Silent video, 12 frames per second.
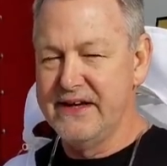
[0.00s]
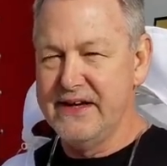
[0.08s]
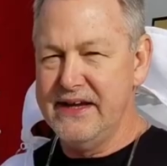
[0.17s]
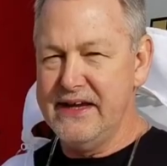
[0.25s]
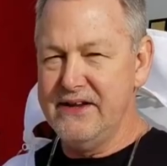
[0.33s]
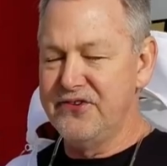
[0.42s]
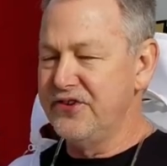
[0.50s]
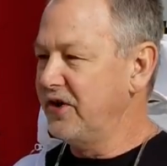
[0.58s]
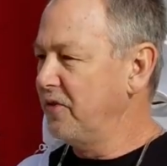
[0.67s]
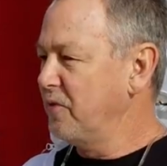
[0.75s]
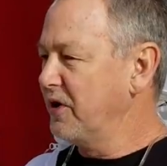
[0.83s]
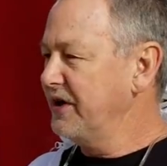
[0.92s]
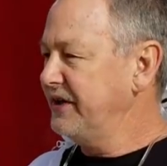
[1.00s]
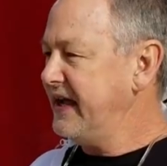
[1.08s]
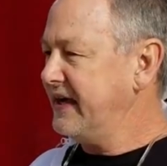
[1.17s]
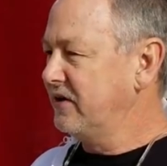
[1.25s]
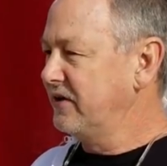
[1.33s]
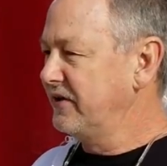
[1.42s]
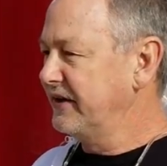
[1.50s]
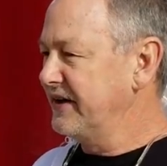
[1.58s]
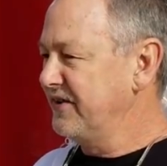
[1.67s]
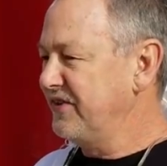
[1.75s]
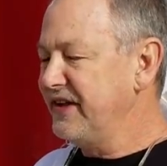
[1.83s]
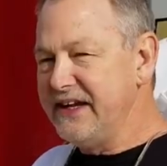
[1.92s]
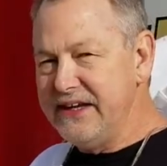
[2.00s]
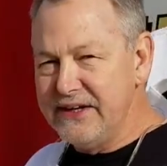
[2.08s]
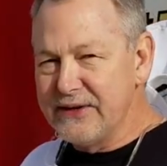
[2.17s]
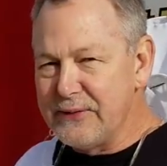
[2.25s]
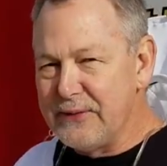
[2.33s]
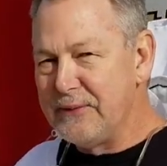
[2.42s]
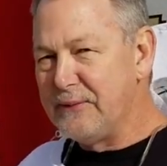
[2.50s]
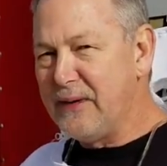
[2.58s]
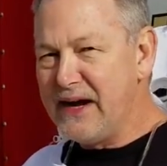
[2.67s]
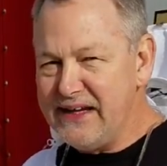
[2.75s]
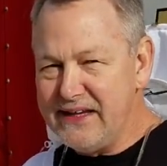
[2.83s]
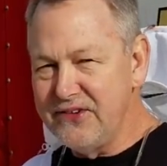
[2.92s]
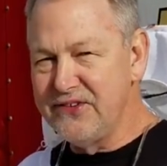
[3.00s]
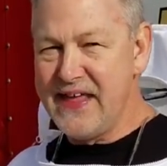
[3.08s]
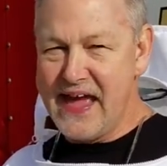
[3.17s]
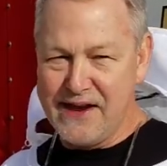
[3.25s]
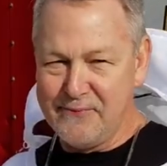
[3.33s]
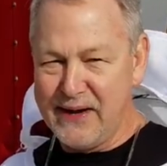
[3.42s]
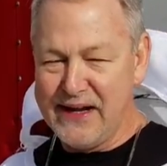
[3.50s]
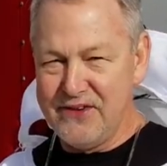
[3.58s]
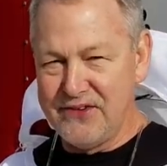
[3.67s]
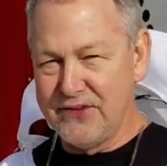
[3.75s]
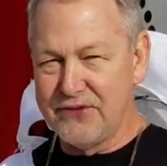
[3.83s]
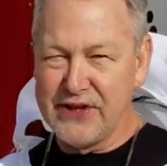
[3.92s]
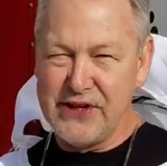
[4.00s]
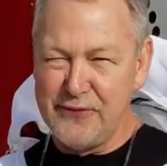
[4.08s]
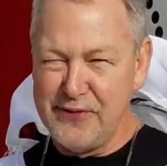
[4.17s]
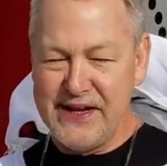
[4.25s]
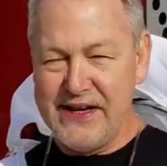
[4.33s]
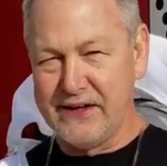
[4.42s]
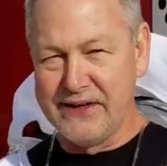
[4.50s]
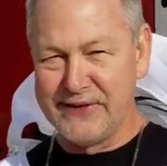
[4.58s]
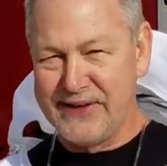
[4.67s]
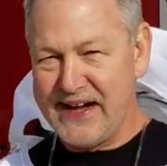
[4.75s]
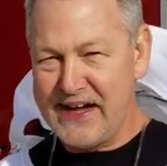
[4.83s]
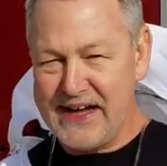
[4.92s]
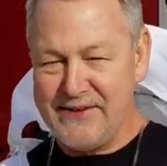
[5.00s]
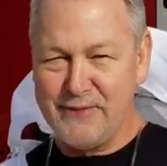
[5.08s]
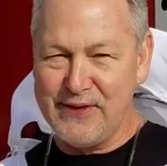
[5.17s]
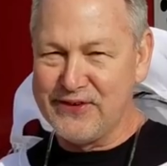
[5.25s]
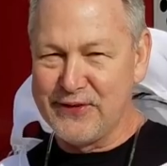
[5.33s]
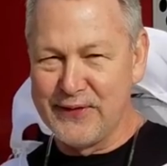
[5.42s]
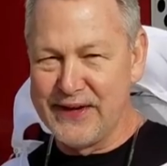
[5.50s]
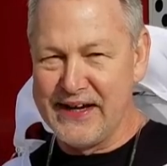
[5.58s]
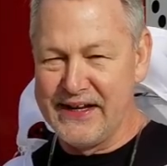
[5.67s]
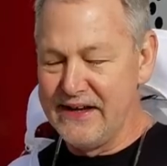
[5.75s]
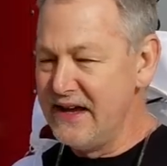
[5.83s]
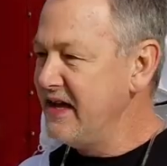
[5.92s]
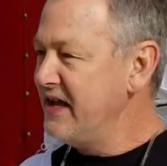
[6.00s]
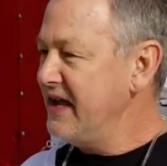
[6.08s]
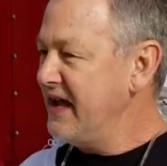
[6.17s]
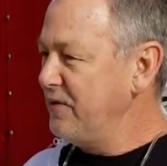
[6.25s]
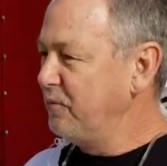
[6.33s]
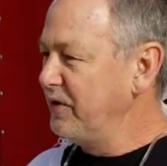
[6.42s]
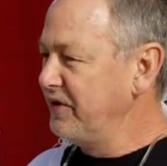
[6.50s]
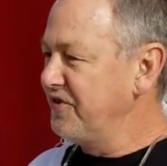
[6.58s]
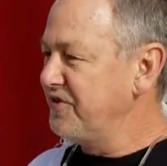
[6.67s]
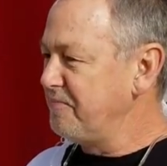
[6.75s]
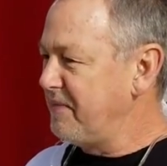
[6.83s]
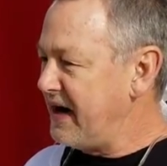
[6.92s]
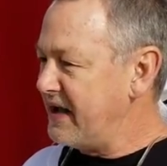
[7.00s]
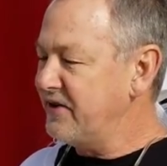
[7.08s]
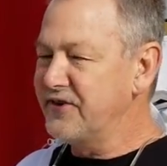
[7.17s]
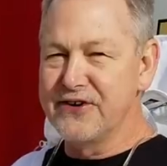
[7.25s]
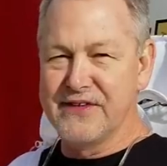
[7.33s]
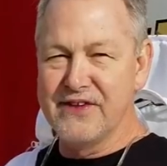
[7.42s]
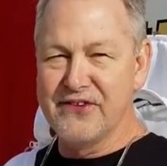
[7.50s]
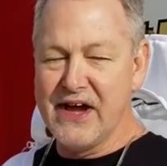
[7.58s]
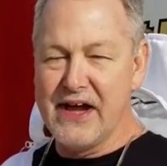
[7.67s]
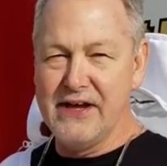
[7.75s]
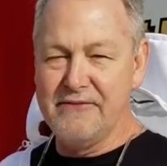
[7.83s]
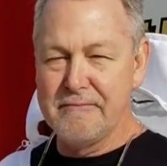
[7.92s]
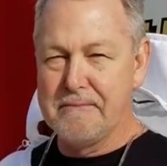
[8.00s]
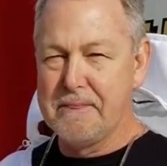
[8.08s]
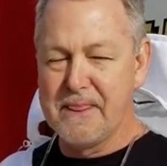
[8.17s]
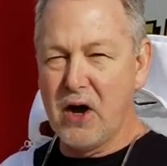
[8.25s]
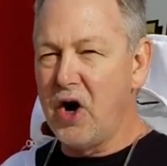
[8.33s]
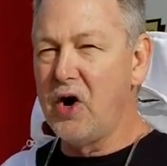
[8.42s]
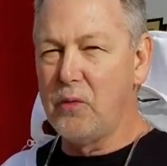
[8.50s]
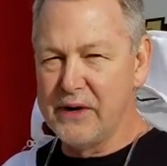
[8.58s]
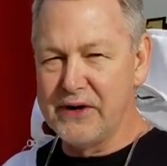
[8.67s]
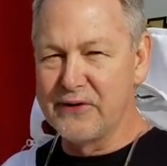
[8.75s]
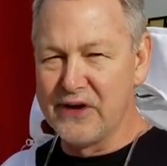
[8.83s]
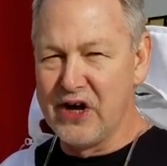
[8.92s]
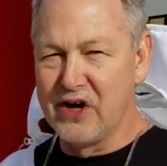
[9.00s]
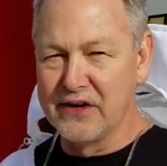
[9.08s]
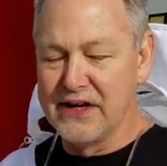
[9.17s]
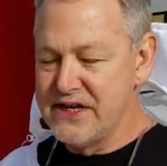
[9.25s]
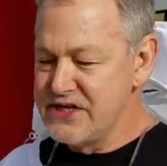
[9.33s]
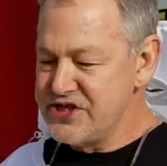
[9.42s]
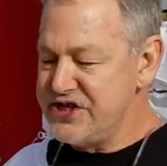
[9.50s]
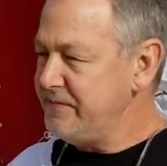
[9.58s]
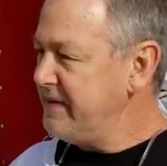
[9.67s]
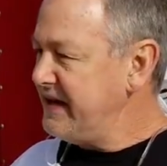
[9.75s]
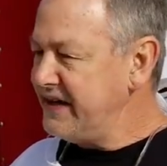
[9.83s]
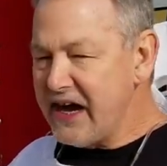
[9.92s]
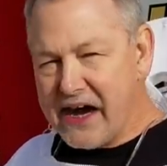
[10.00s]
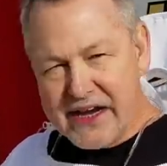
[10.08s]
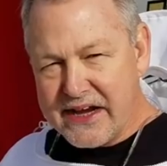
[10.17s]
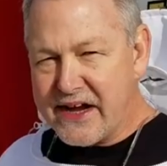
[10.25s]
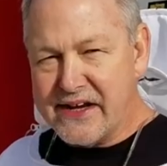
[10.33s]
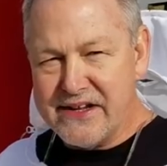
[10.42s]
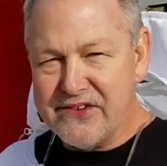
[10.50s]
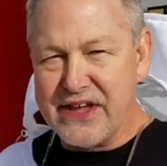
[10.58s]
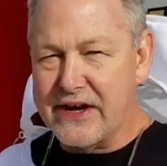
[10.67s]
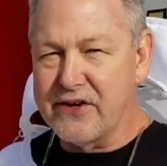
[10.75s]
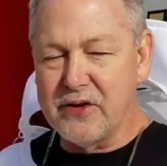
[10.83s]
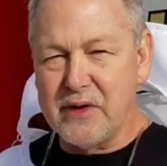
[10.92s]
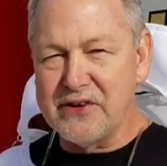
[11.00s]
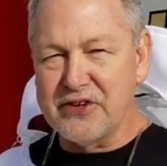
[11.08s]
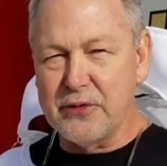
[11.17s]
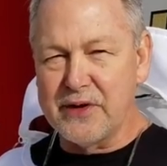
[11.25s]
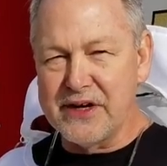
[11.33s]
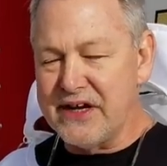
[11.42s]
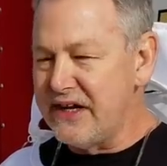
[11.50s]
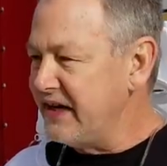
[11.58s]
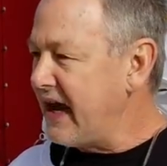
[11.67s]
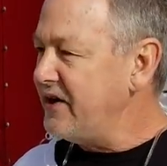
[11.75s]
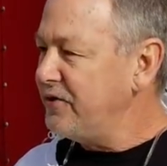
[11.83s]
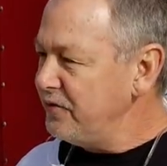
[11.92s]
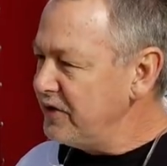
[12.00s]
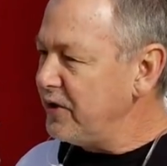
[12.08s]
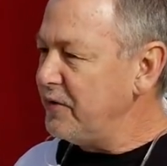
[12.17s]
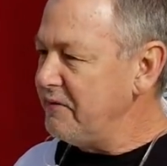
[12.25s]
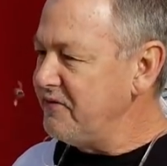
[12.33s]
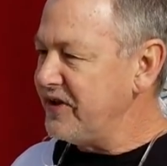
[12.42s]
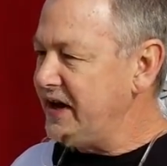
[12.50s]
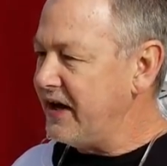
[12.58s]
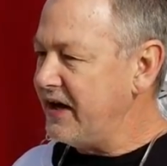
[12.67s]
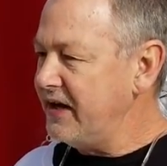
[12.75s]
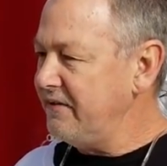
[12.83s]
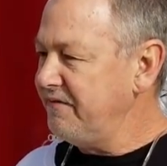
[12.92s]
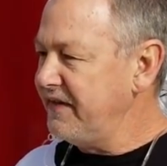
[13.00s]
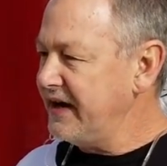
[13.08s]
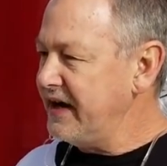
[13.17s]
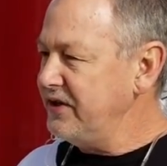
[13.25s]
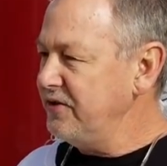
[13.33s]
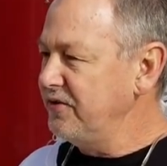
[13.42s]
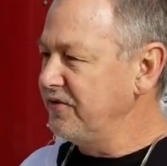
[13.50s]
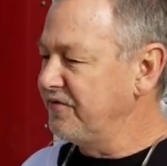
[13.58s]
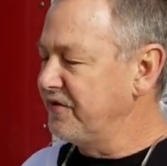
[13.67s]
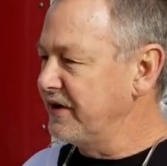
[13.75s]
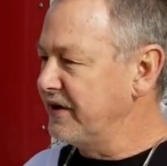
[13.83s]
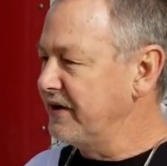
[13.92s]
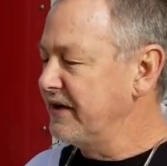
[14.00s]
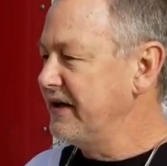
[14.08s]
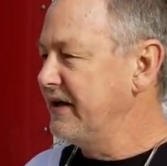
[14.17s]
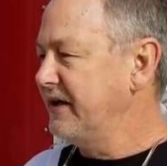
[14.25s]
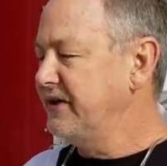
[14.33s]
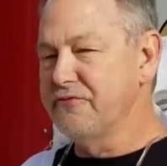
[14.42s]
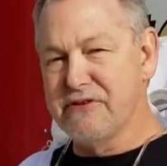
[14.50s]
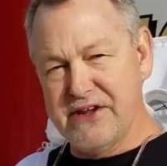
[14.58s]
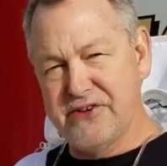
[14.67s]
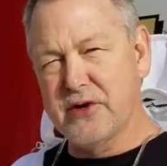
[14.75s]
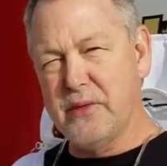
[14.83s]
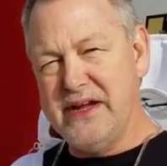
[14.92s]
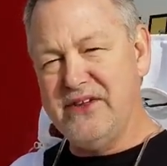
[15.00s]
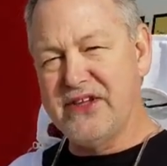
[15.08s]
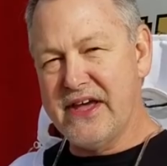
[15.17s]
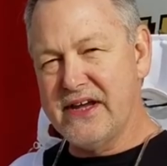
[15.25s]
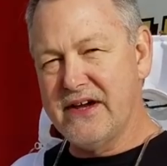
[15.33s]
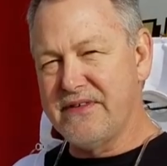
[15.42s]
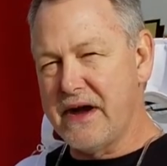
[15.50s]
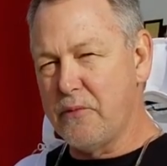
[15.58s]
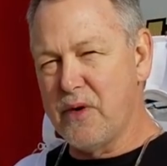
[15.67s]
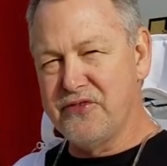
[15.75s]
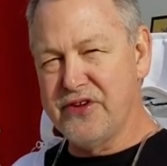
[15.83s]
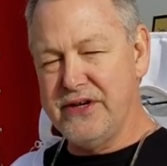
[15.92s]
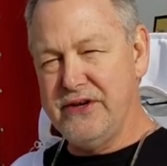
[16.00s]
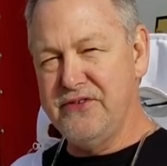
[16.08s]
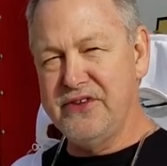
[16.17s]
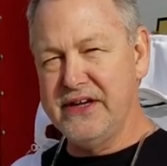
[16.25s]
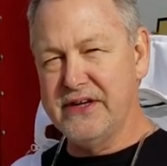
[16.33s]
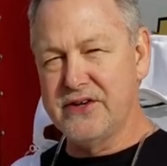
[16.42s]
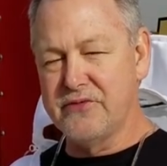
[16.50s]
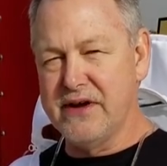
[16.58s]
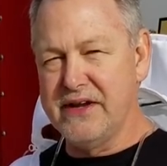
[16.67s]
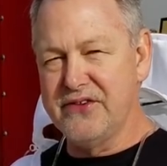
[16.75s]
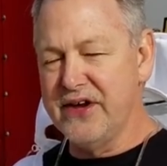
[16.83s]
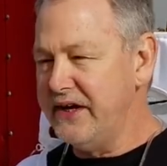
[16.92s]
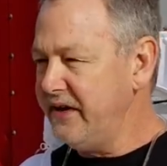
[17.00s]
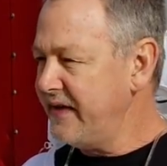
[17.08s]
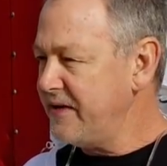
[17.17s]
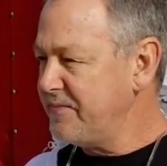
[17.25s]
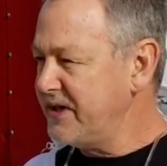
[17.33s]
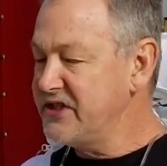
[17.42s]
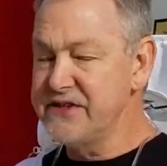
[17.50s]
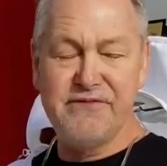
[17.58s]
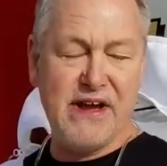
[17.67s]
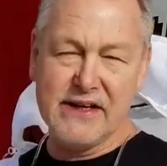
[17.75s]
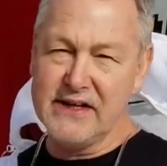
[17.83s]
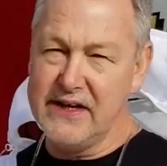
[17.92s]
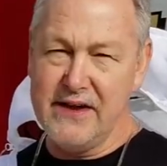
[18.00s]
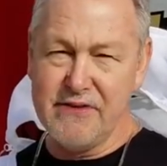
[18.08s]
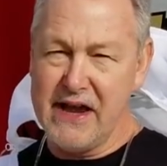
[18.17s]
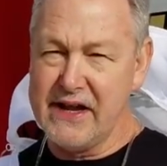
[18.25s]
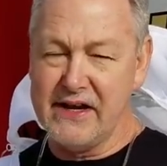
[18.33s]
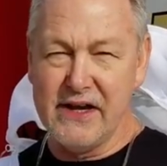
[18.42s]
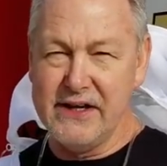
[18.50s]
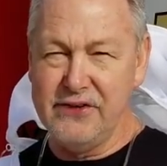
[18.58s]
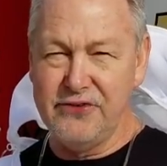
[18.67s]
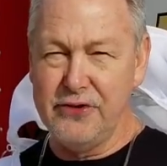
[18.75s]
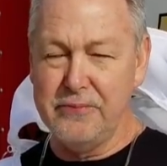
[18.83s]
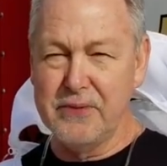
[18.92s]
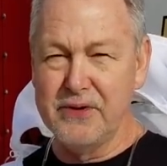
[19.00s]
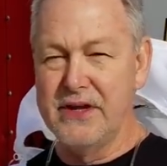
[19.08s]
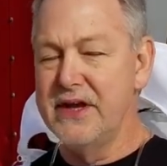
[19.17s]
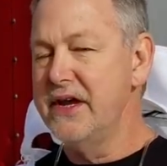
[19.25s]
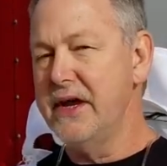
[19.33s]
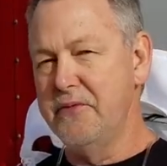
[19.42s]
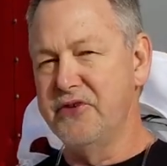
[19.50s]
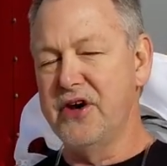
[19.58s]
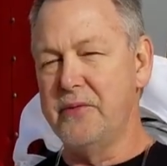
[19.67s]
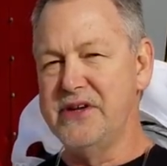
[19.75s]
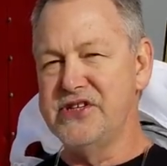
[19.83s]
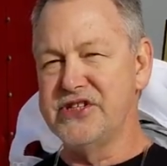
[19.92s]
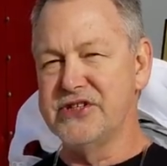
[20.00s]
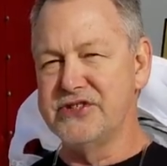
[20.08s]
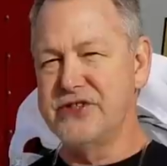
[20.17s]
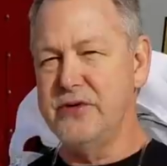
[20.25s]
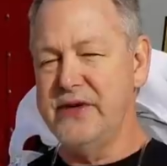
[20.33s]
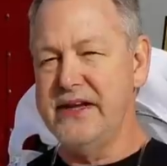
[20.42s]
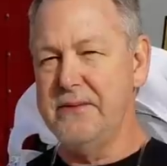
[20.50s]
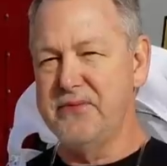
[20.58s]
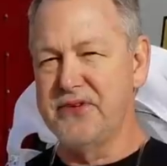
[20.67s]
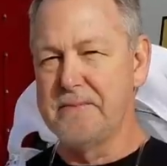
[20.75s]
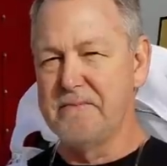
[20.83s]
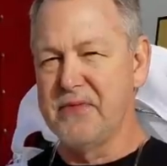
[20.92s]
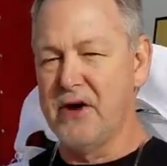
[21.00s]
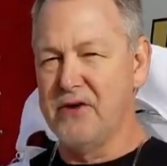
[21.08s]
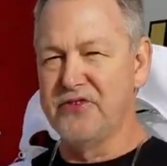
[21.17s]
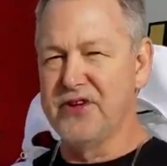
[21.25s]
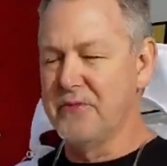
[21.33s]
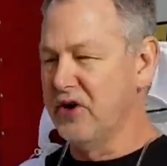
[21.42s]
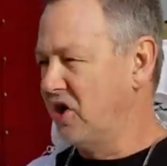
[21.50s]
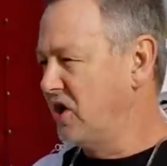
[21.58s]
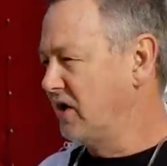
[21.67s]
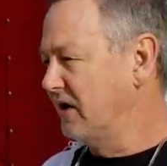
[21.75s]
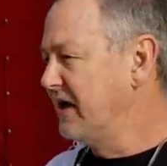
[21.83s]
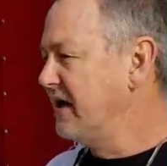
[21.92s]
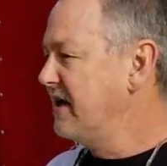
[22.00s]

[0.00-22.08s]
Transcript: And so we're going to take a look and see, you know, why is that? Why is this a unique little hive? What's going on? And we'll just monitor this hive all winter long. She may die on us. I don't know what's going on. I do know it was a hive that I used for to raise queens out of. I wasn't using it to raise honey that much. In fact, it never had a honey super. It was always just two deeps all summer long.